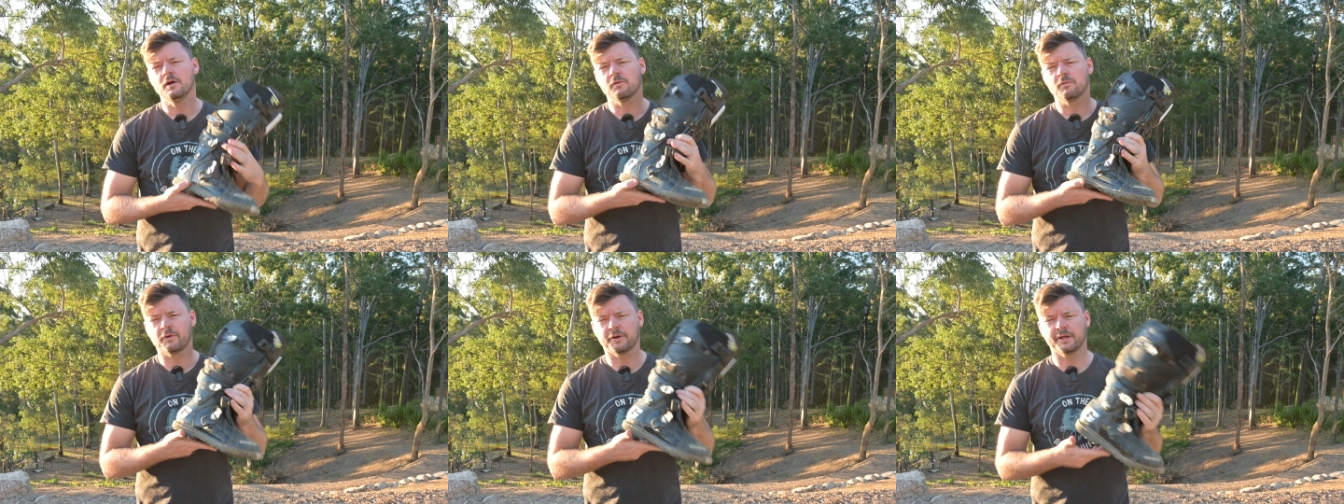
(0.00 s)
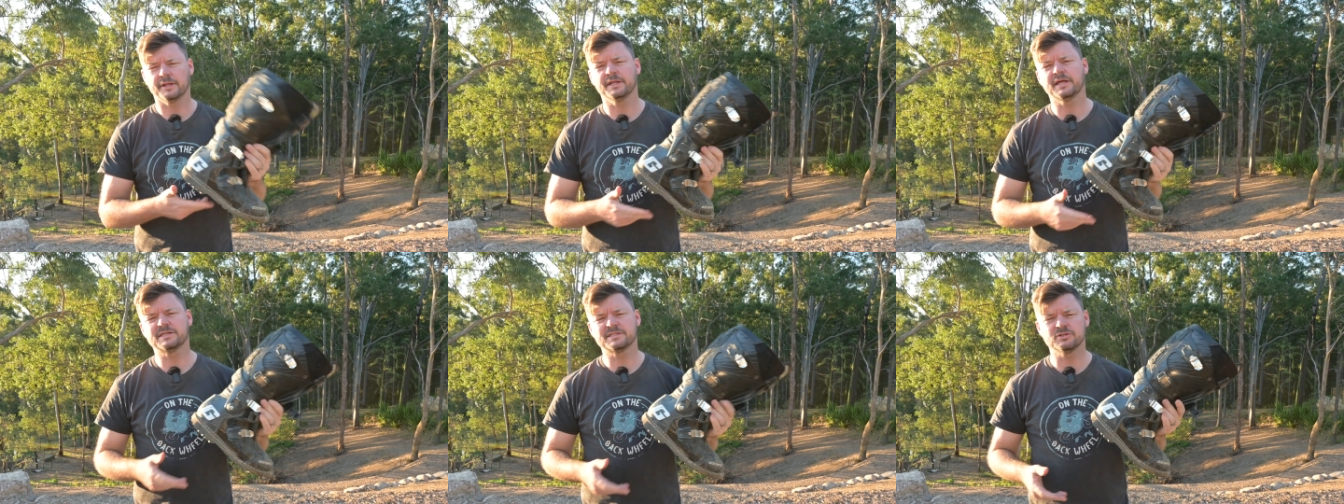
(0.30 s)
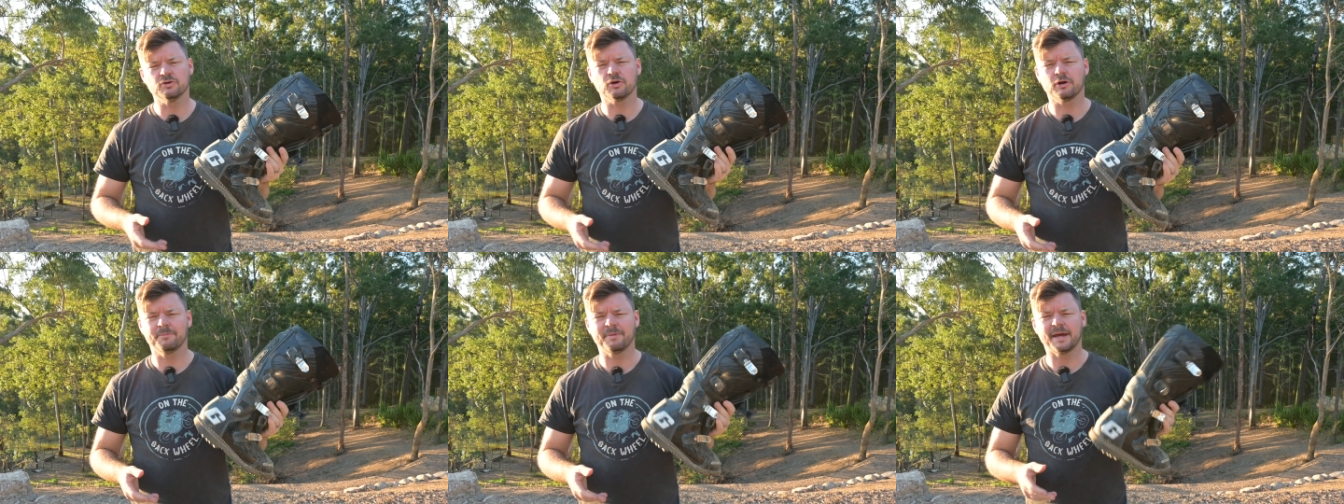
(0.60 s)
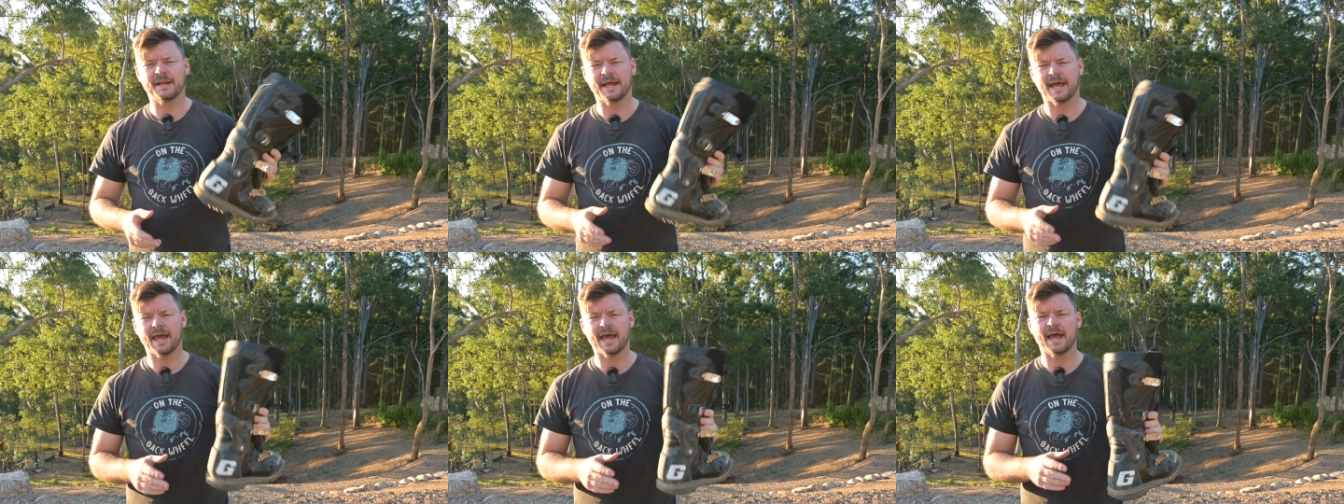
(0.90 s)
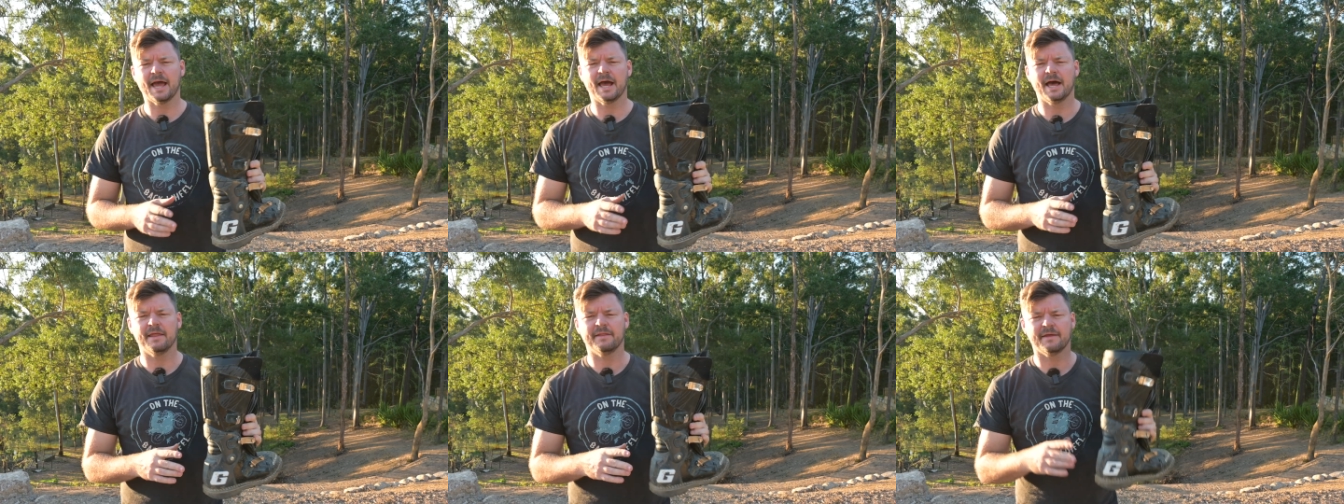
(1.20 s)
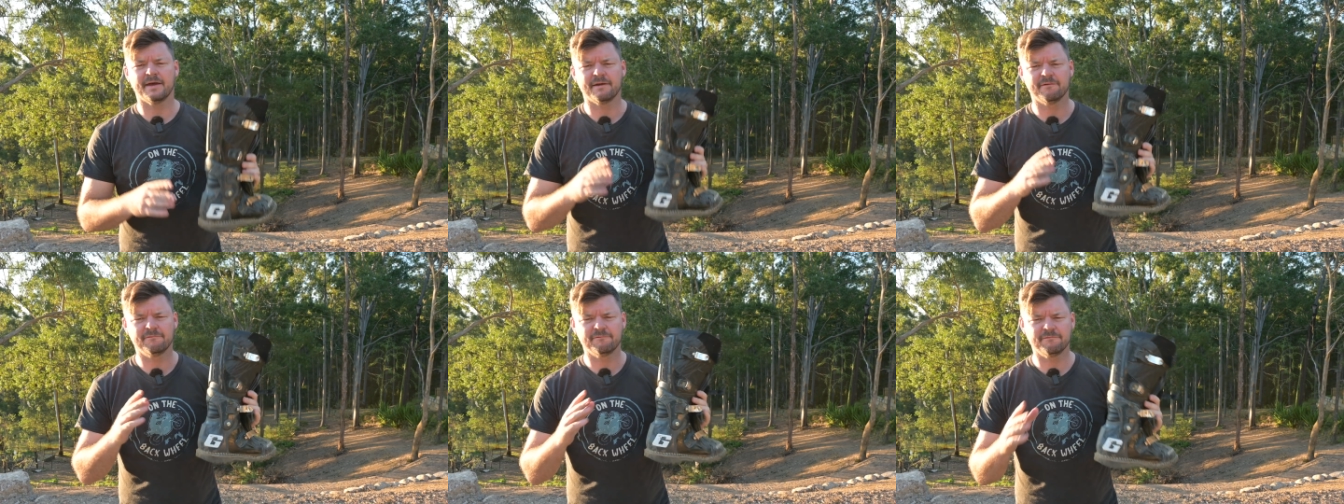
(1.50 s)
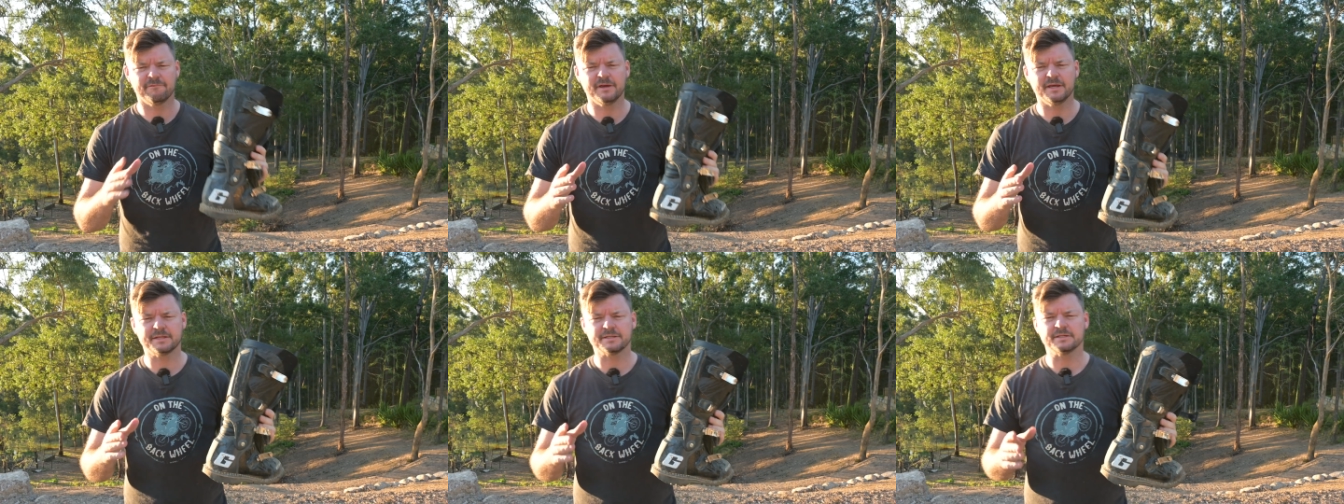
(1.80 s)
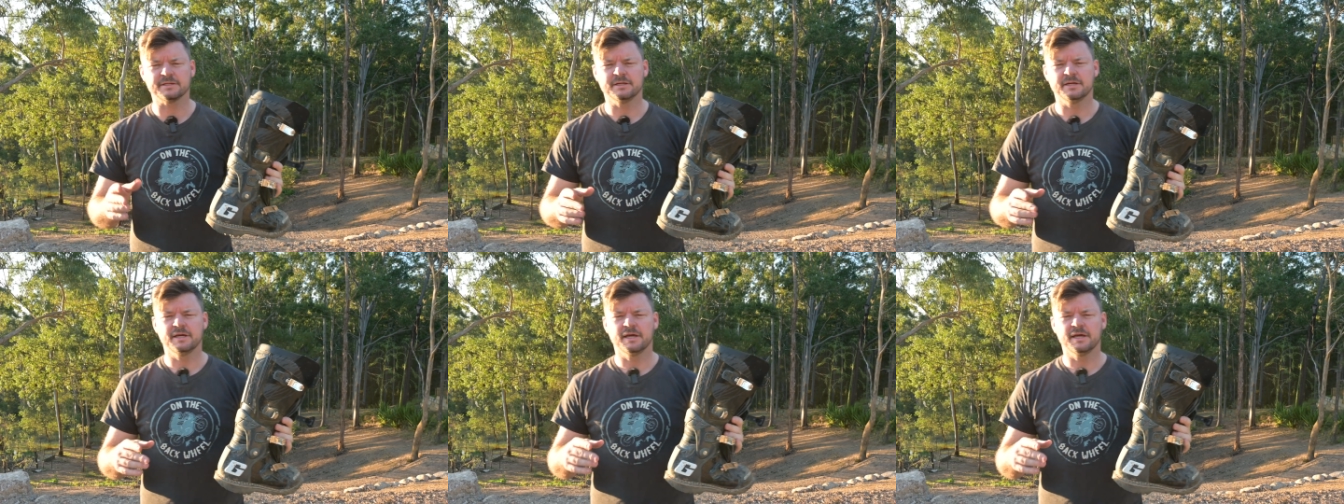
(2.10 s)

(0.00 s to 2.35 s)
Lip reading: Right, let's talk about how they fit